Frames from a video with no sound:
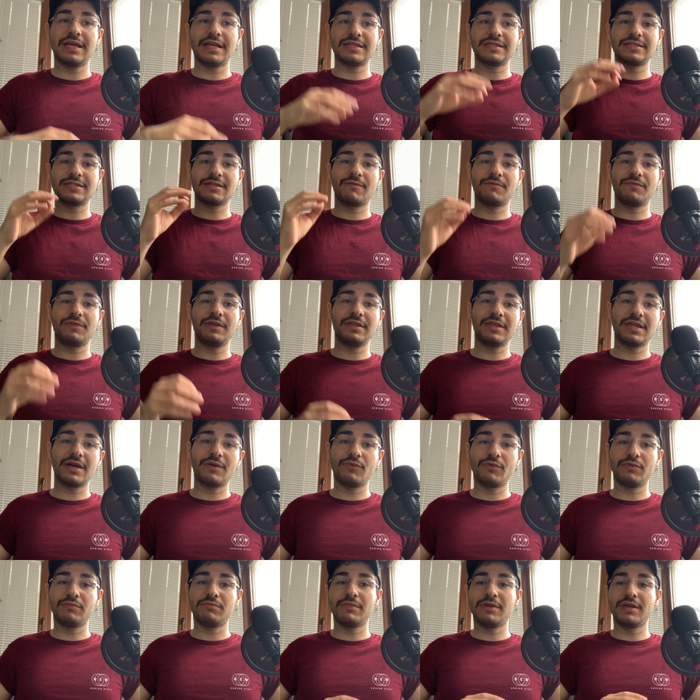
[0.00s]
and something
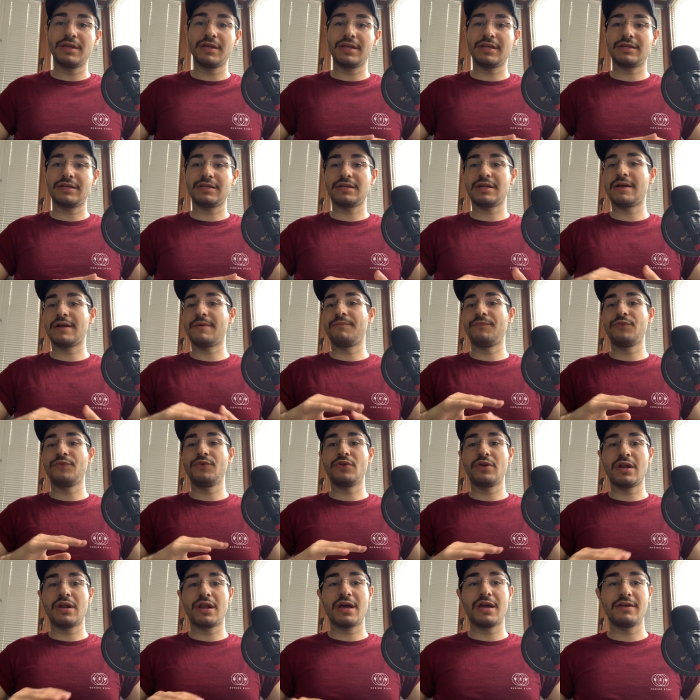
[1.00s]
that would make um,
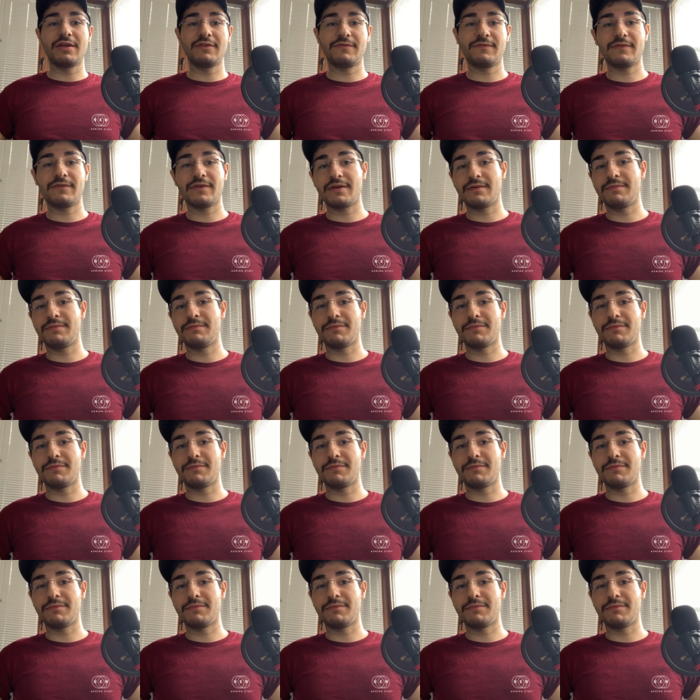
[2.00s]
your life uh,